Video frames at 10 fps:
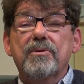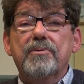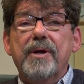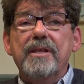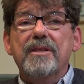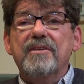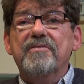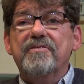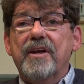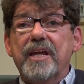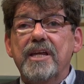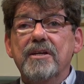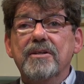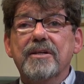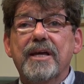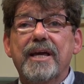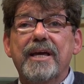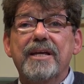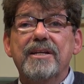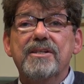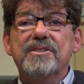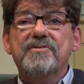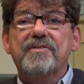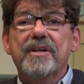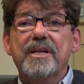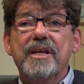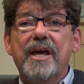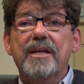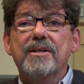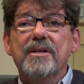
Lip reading: greatly funny, and it is funny not